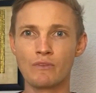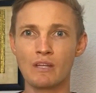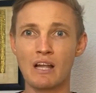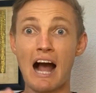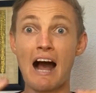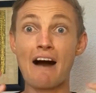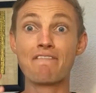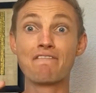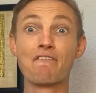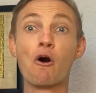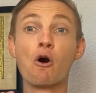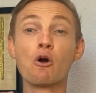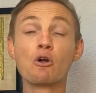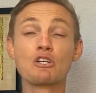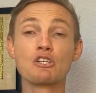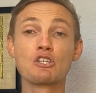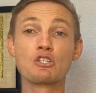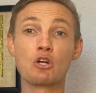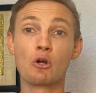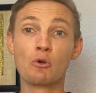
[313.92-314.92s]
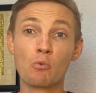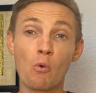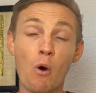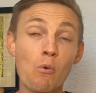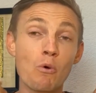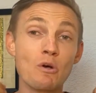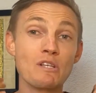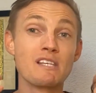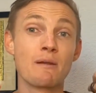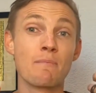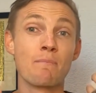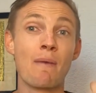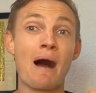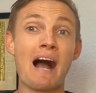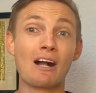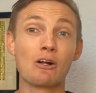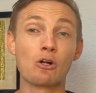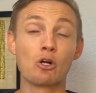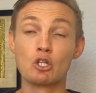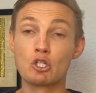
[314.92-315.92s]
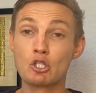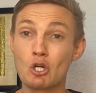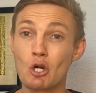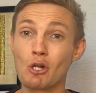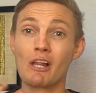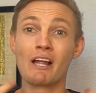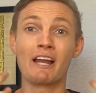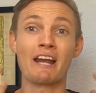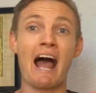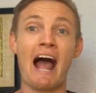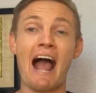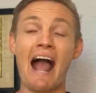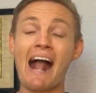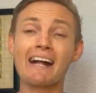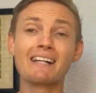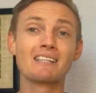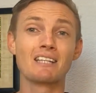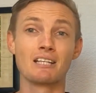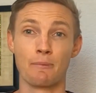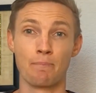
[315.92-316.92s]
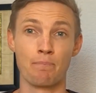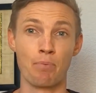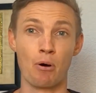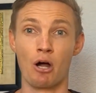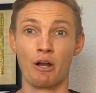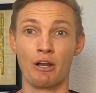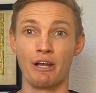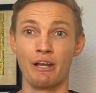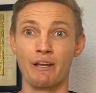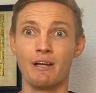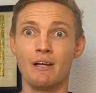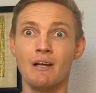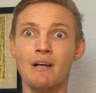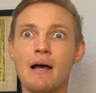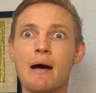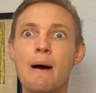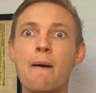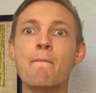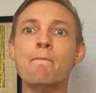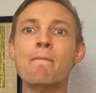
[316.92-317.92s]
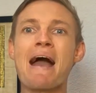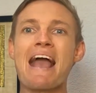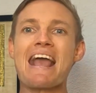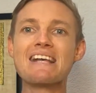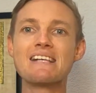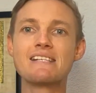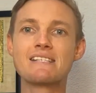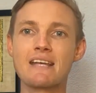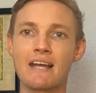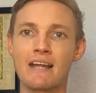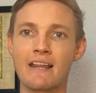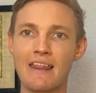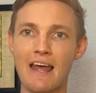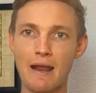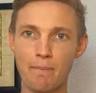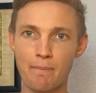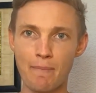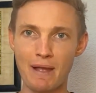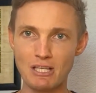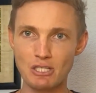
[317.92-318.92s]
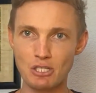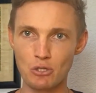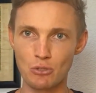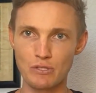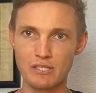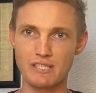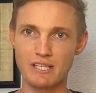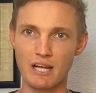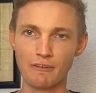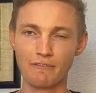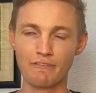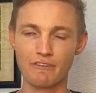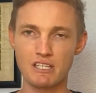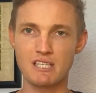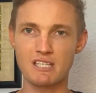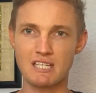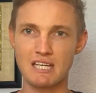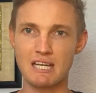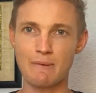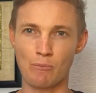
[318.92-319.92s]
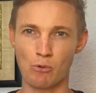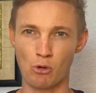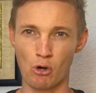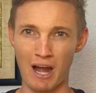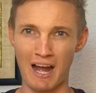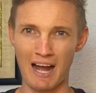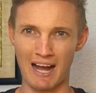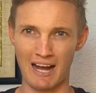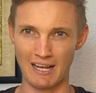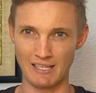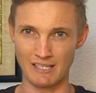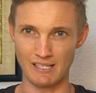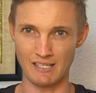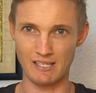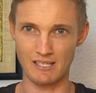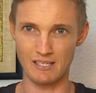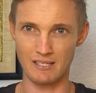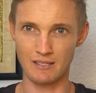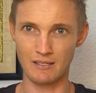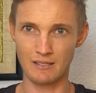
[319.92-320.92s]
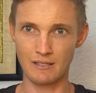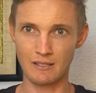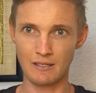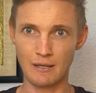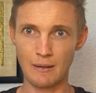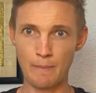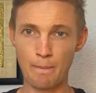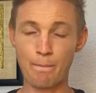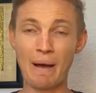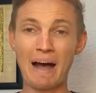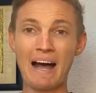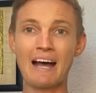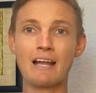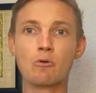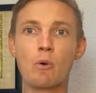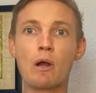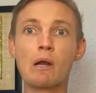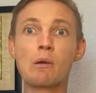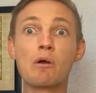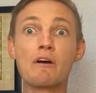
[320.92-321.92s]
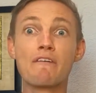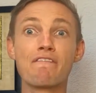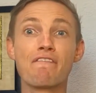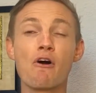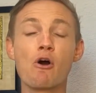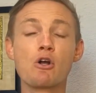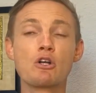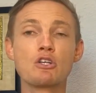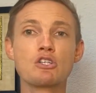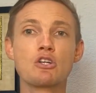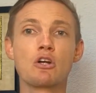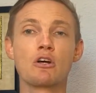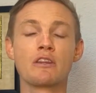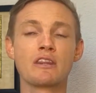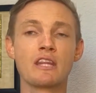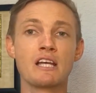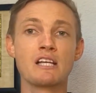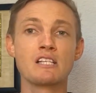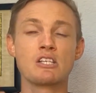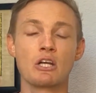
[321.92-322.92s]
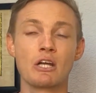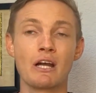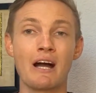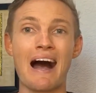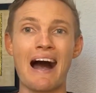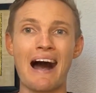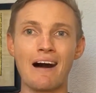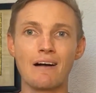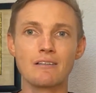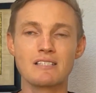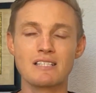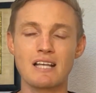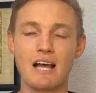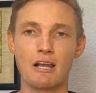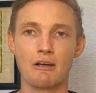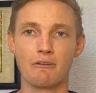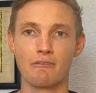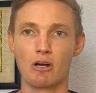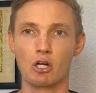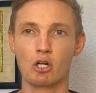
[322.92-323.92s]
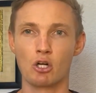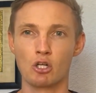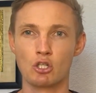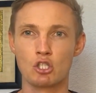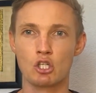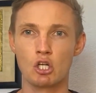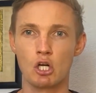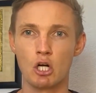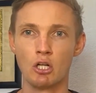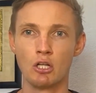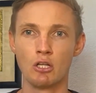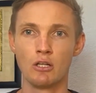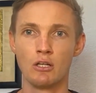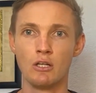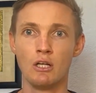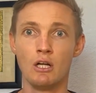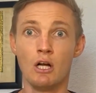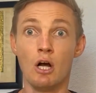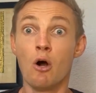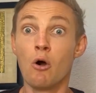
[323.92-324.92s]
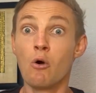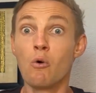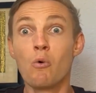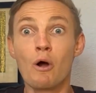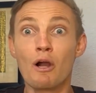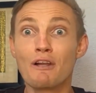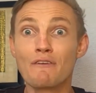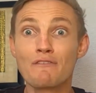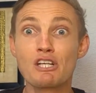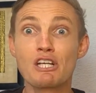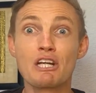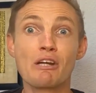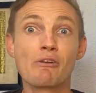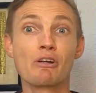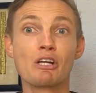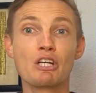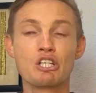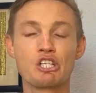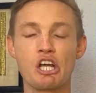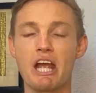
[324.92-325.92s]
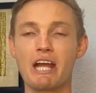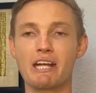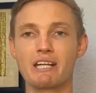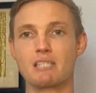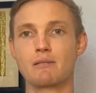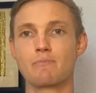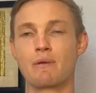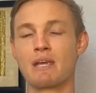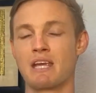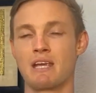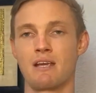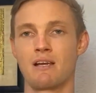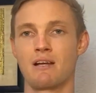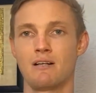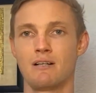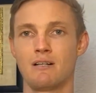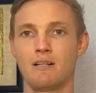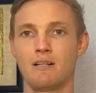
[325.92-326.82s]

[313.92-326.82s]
I focused on what was in my control and I acted upon it. Amazing. That makes your self-esteem rise. But when we're focused on things that are outside of our control, well, what if she rejects me?